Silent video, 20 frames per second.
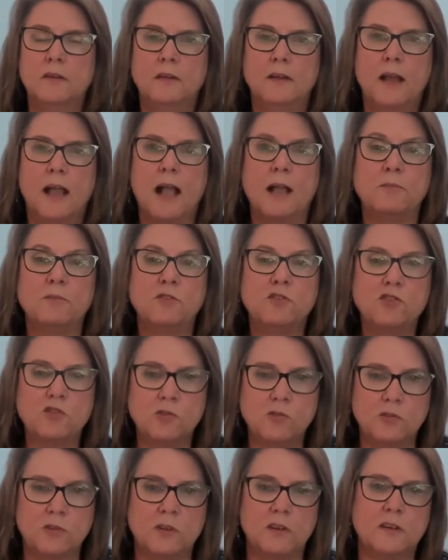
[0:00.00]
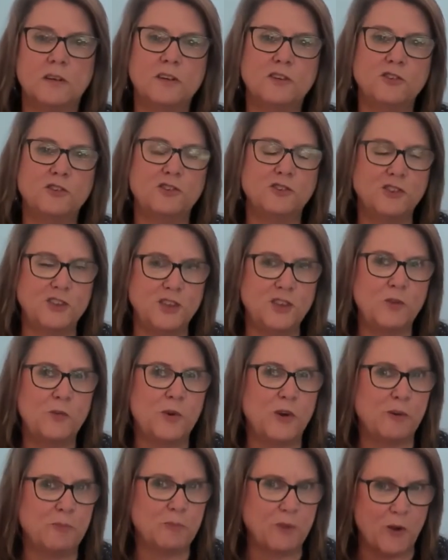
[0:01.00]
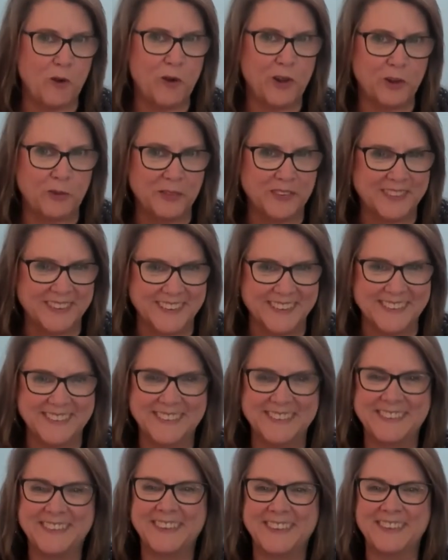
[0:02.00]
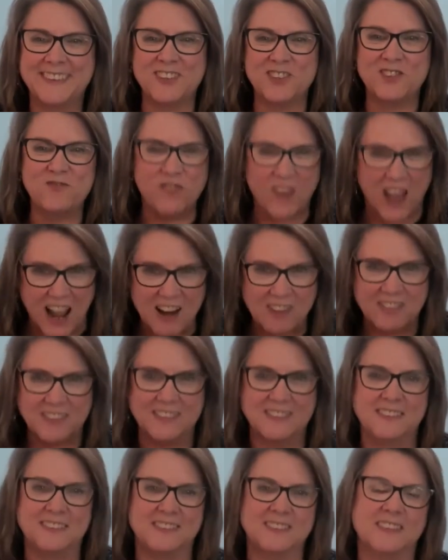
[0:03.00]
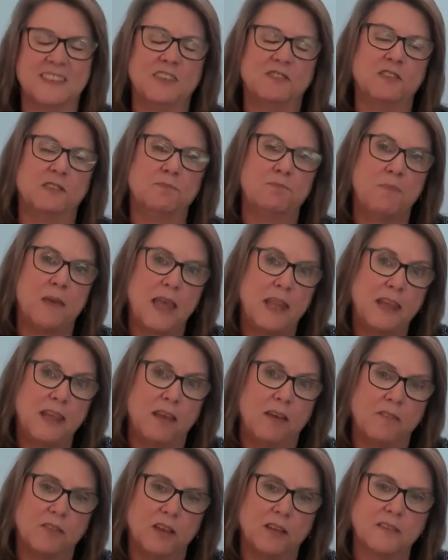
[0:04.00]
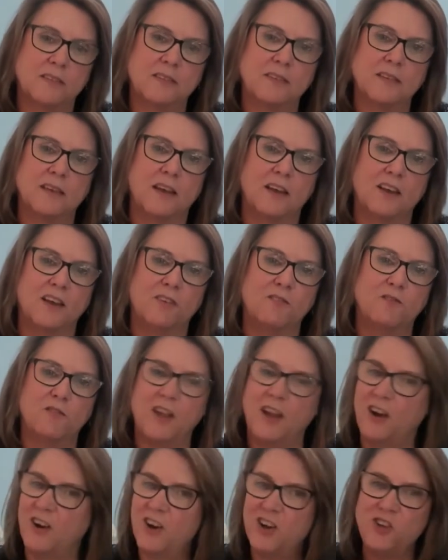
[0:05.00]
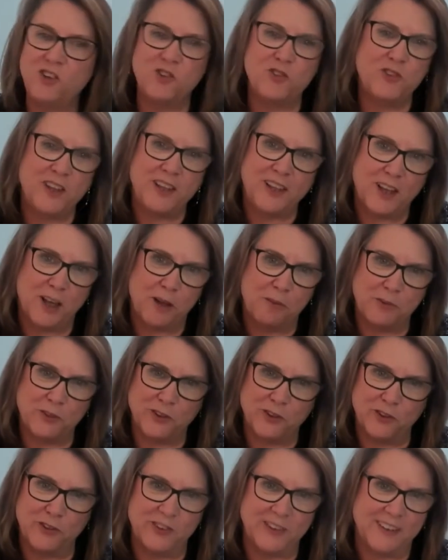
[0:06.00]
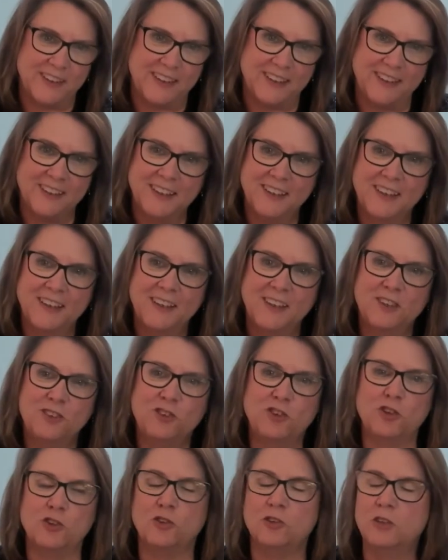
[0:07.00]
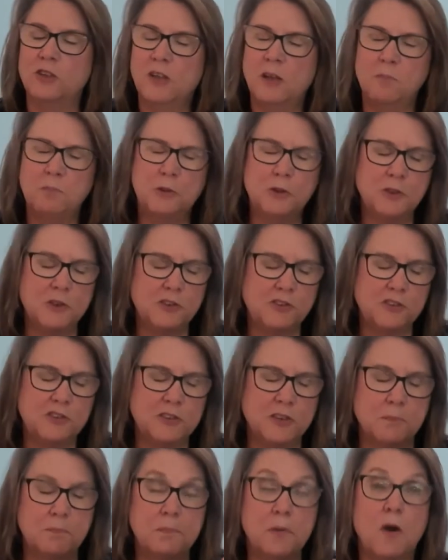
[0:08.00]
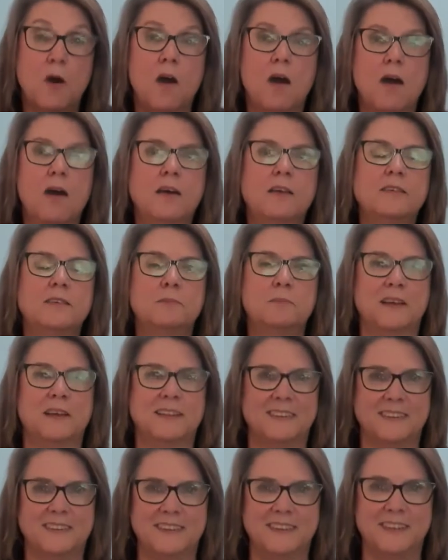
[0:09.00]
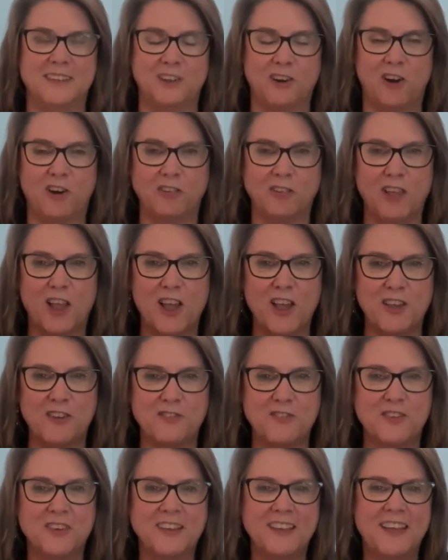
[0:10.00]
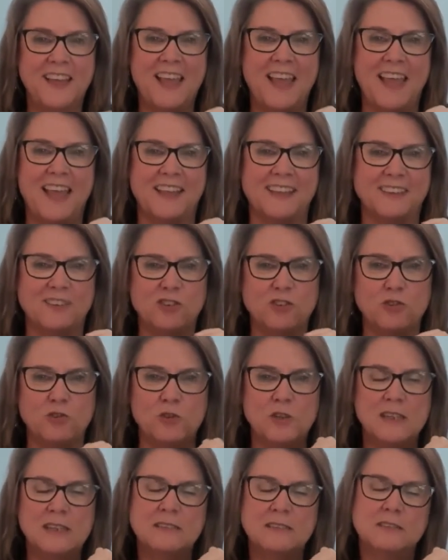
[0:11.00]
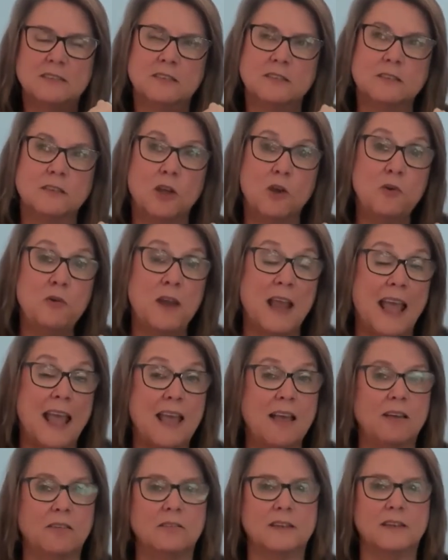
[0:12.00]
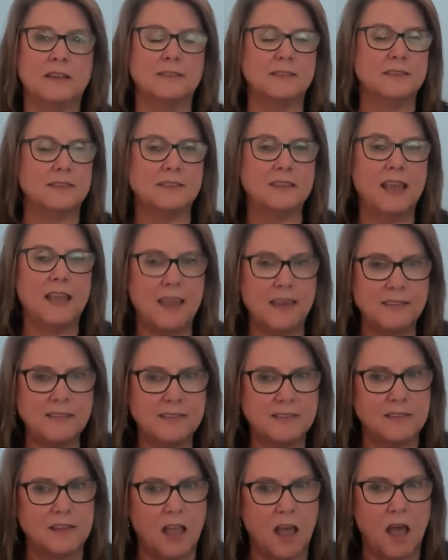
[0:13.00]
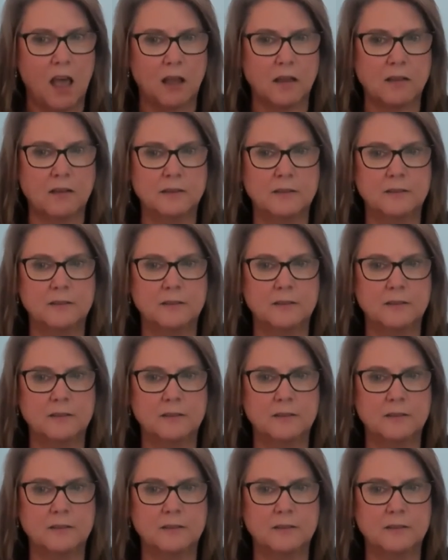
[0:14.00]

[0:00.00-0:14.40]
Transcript: I'm sure you see where I'm going with this. This virus has given many of us a very unique opportunity to push the pause button in our life and to slow down and to take stock,